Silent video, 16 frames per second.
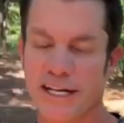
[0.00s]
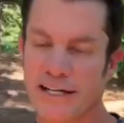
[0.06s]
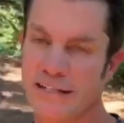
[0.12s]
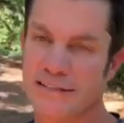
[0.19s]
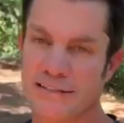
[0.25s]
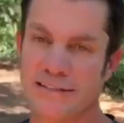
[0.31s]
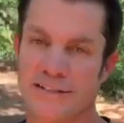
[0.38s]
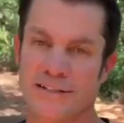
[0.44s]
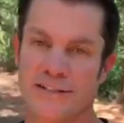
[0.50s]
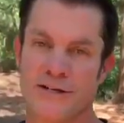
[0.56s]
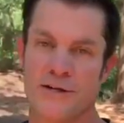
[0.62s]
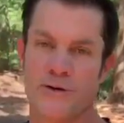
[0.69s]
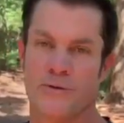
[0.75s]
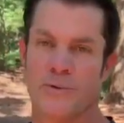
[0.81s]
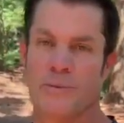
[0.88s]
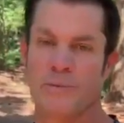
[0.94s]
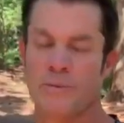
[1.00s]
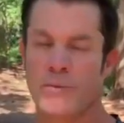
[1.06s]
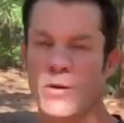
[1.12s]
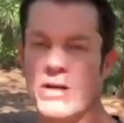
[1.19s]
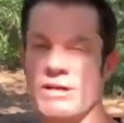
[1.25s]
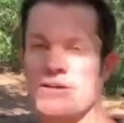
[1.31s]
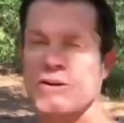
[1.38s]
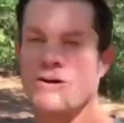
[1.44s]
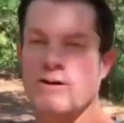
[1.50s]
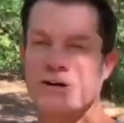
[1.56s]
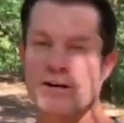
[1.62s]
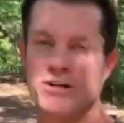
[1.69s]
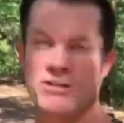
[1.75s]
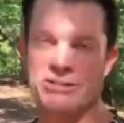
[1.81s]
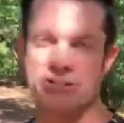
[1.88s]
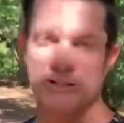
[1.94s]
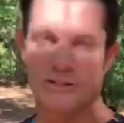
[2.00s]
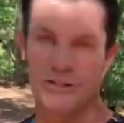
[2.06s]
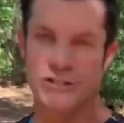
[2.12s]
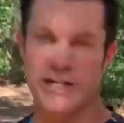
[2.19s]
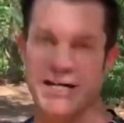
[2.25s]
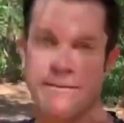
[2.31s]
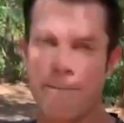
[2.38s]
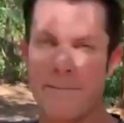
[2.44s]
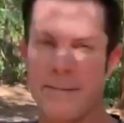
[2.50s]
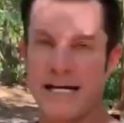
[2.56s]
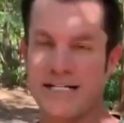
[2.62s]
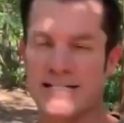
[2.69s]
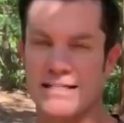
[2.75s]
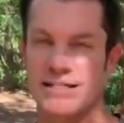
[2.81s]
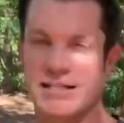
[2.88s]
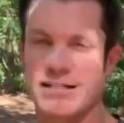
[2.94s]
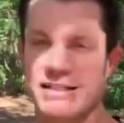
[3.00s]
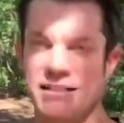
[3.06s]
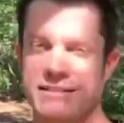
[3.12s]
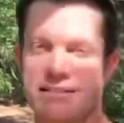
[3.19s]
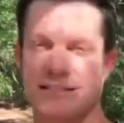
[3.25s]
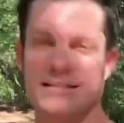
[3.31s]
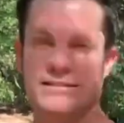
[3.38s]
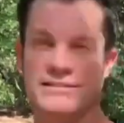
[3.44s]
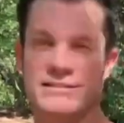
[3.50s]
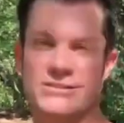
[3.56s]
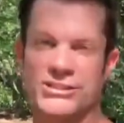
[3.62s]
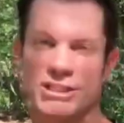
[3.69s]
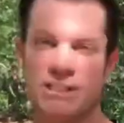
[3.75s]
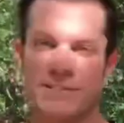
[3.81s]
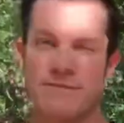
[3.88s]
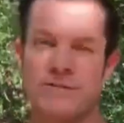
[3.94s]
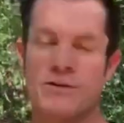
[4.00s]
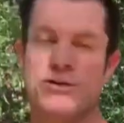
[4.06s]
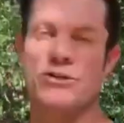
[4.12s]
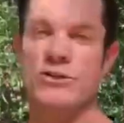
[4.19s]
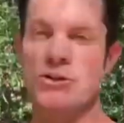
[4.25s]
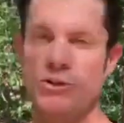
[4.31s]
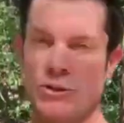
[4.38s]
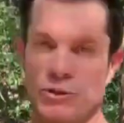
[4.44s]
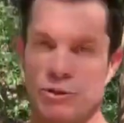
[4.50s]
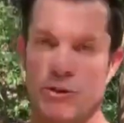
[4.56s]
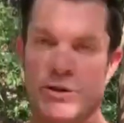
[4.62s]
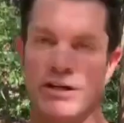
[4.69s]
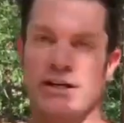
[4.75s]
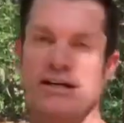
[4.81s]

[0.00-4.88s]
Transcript: We've been working hard to create amazing content just for you,